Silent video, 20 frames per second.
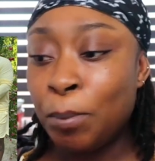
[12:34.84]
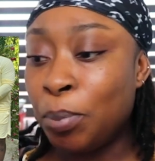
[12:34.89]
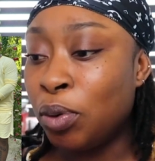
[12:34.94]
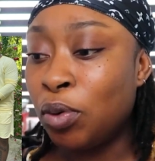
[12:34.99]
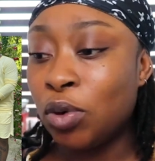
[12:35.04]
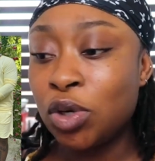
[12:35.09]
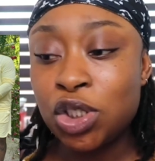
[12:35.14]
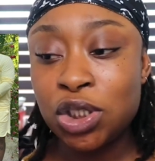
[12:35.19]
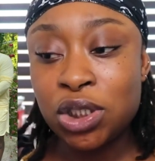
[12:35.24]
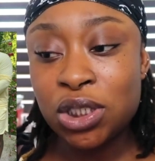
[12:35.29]

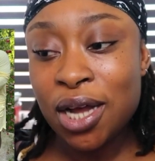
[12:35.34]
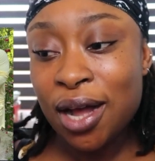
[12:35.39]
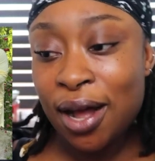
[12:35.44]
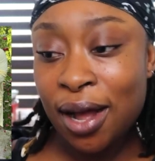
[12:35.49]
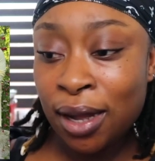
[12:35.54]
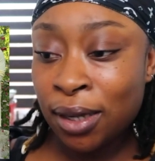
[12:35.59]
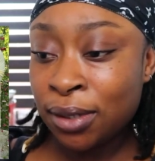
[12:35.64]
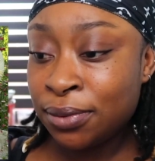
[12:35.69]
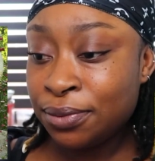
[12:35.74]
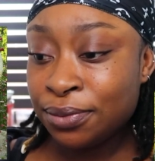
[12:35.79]

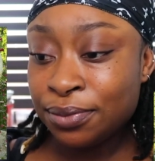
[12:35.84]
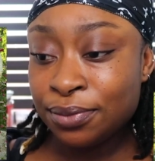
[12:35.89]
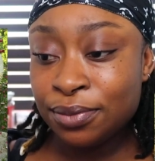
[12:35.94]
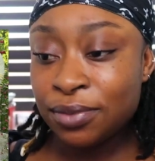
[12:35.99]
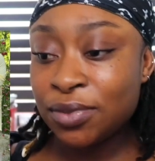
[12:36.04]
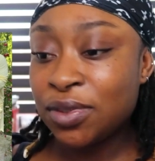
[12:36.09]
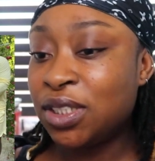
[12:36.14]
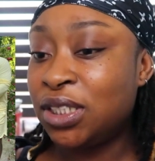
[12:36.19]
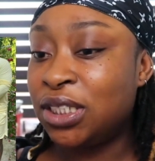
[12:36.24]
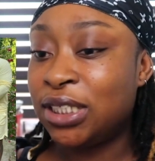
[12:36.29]
Porsha,
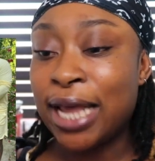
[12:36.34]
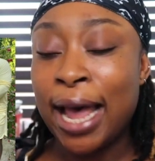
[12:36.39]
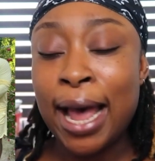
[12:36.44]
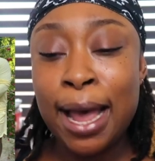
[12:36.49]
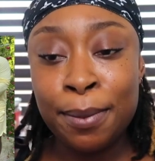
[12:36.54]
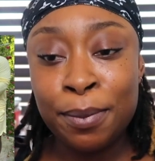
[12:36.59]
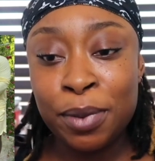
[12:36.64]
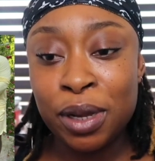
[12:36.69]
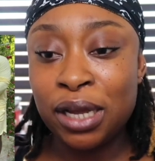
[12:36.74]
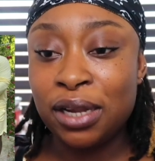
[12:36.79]

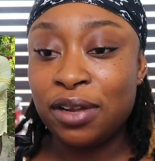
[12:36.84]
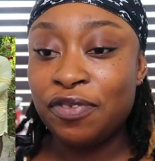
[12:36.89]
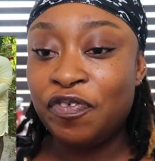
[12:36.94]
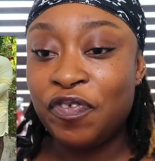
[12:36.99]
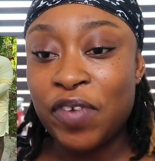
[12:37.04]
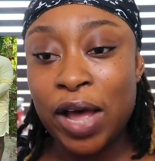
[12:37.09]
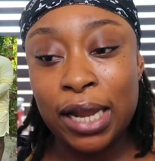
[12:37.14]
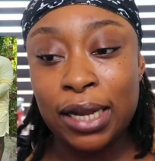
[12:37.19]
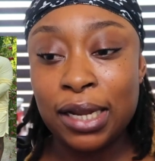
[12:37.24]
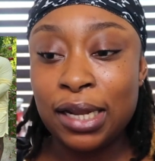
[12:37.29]
Simon,
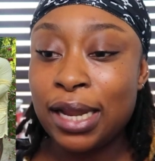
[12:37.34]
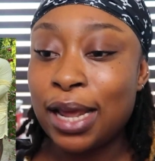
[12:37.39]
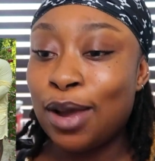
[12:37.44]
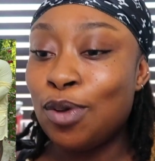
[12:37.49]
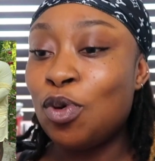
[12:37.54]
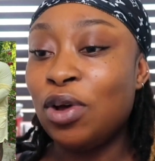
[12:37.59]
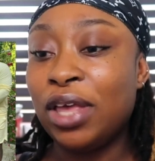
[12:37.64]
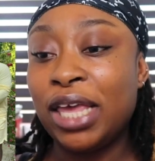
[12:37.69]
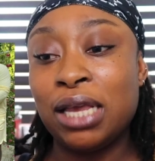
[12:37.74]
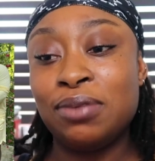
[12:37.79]
Falynn, they
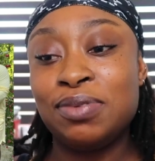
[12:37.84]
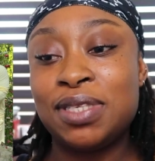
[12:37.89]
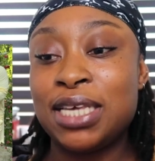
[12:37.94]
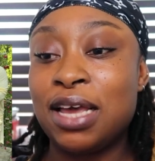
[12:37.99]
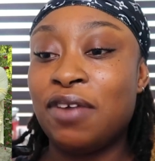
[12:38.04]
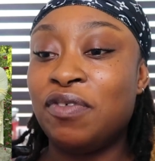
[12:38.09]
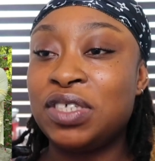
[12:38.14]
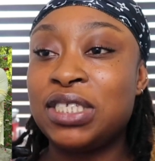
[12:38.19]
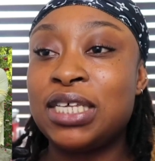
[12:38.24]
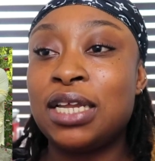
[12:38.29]
all came
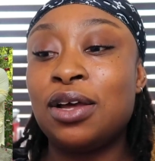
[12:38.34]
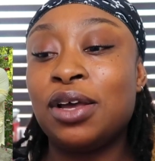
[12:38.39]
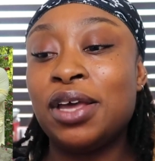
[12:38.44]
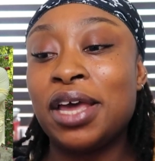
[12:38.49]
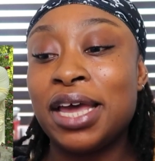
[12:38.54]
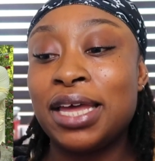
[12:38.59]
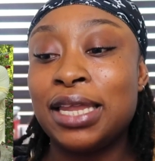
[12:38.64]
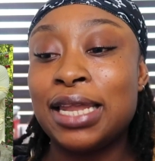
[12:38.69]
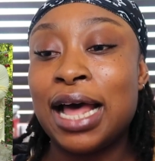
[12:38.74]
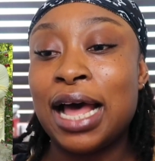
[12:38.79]
together and said,
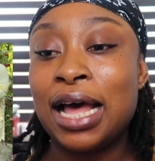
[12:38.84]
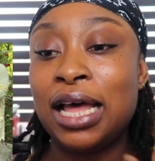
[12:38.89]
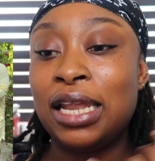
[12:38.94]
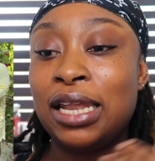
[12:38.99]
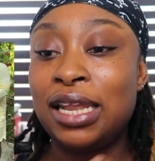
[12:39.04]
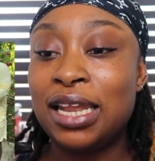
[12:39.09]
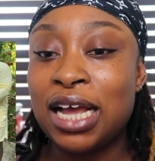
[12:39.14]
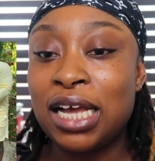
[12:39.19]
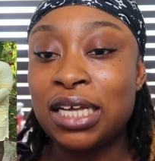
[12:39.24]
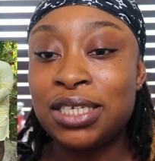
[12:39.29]
okay,
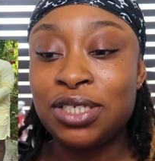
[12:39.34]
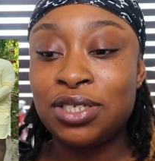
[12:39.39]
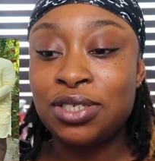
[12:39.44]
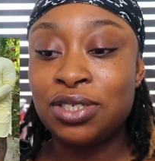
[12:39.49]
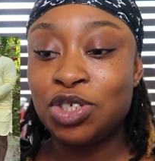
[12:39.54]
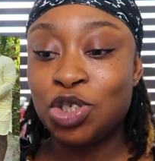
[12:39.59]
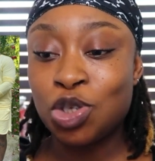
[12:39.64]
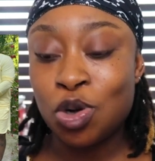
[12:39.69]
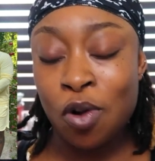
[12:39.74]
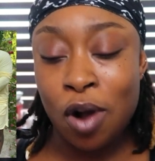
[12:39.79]
like,
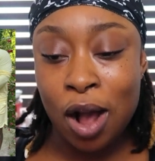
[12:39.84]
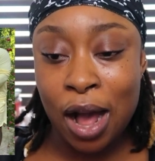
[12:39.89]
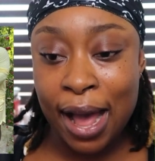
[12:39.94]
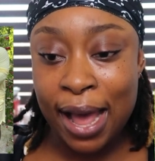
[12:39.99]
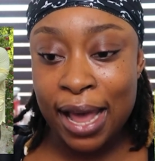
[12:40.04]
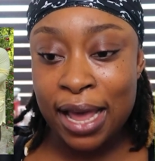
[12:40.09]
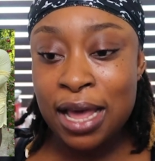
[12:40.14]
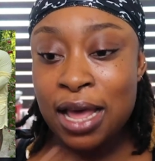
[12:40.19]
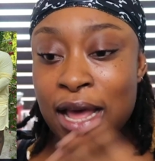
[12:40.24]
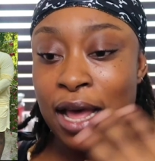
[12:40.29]
let's
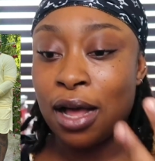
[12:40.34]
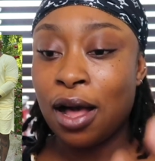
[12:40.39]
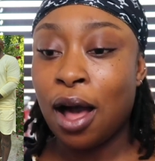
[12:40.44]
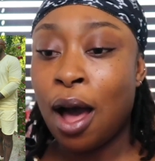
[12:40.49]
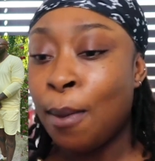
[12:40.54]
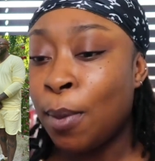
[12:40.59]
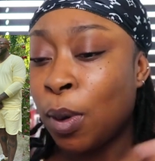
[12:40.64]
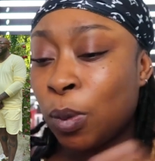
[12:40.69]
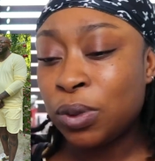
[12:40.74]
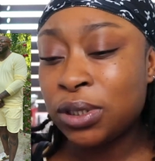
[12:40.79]
try and
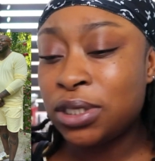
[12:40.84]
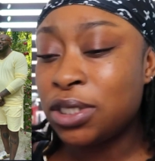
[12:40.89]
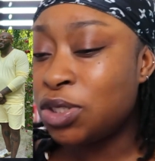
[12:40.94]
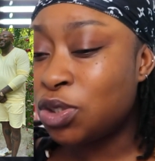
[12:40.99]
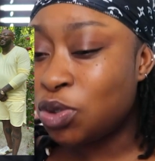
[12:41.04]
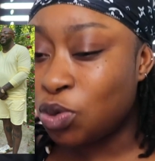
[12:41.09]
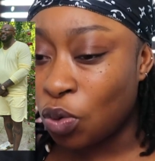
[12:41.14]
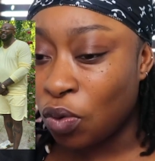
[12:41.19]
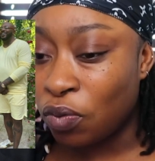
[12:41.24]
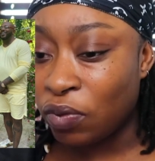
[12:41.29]
come up with
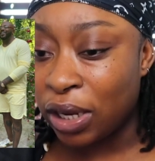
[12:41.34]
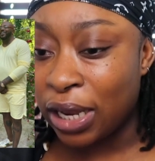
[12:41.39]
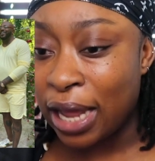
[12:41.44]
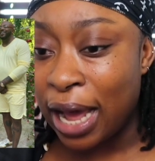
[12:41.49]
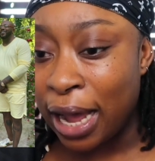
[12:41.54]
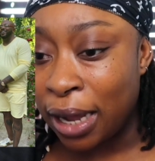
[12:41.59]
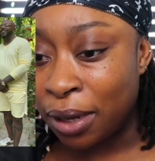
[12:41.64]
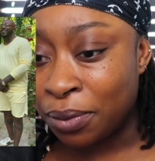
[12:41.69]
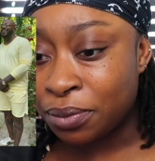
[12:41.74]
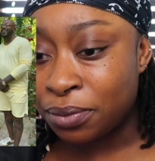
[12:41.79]
this
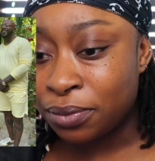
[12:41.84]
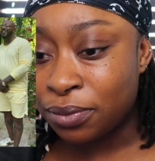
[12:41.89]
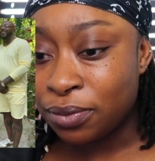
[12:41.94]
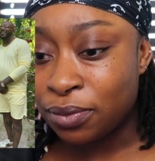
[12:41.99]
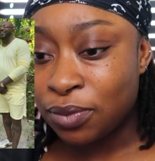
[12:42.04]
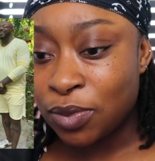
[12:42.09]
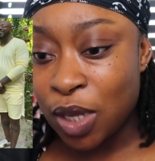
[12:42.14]
storyline,